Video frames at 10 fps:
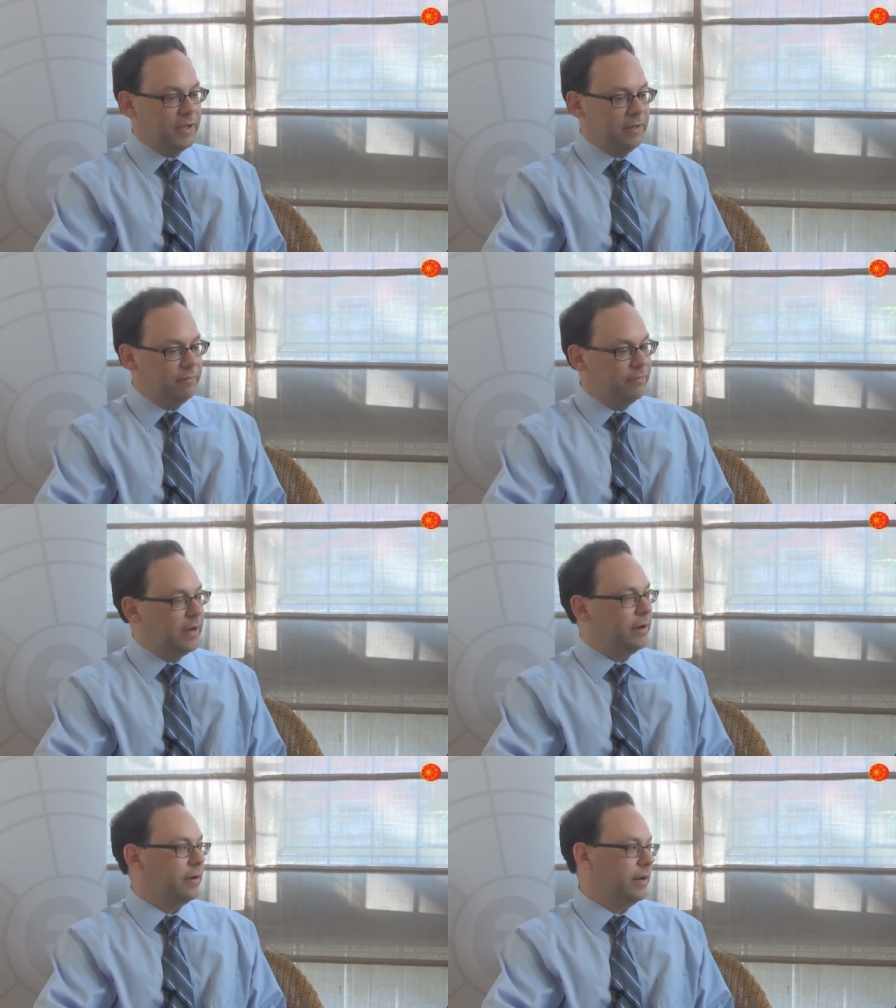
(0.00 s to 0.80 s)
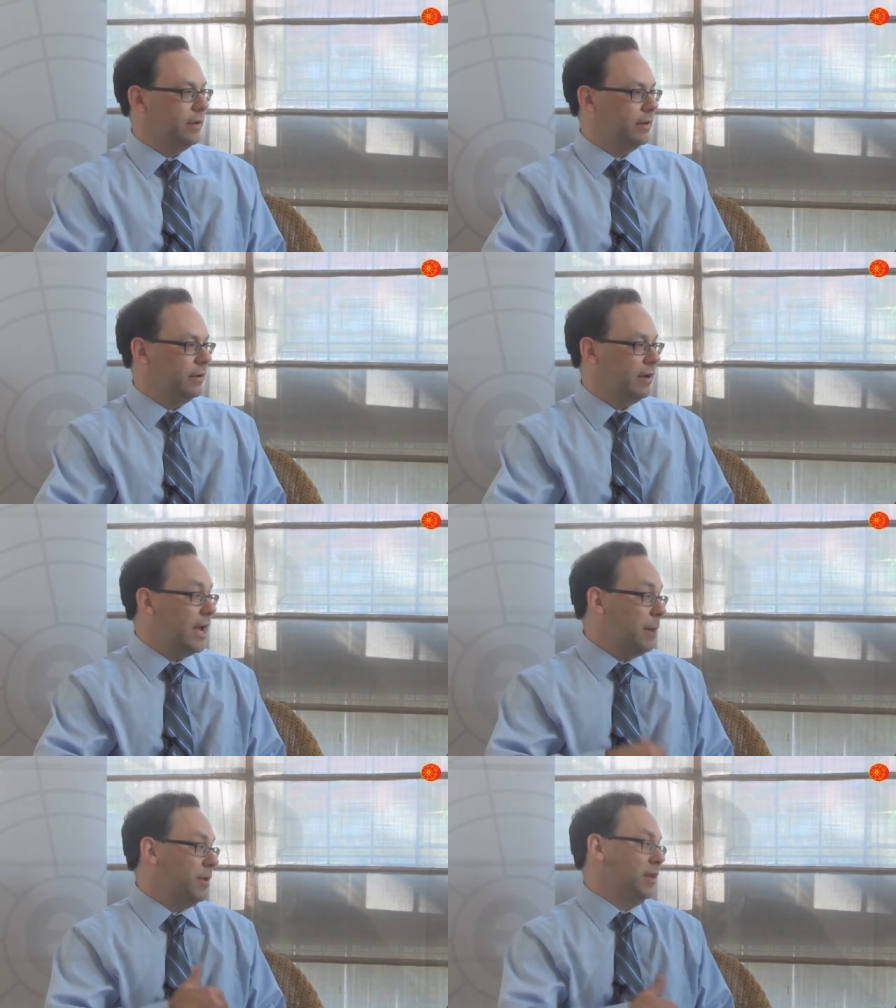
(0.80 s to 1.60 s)
and very, you know,
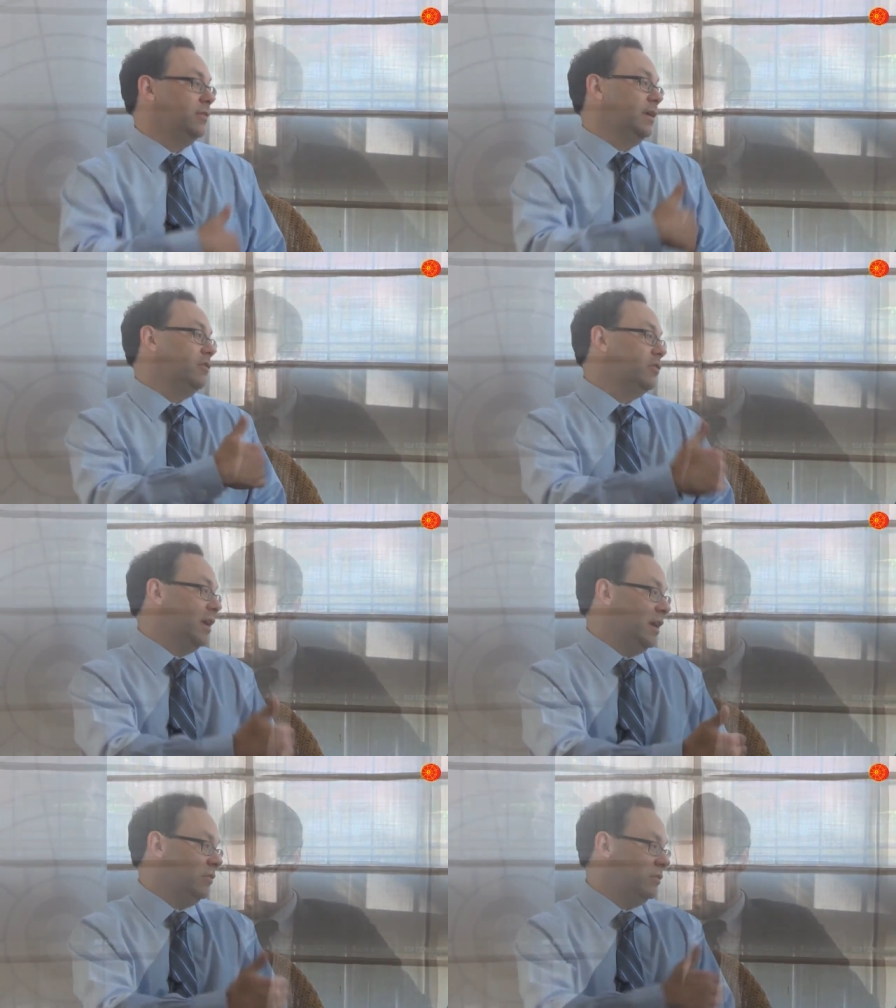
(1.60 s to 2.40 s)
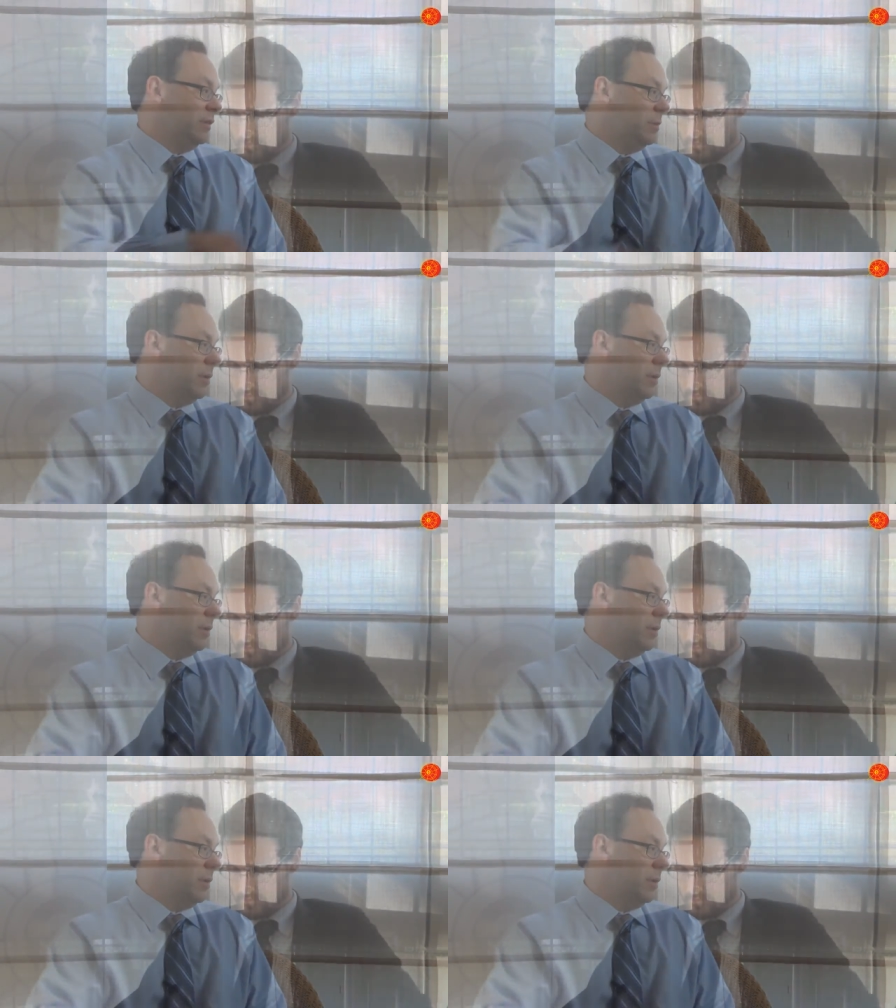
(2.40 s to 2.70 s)
happy to see a change in the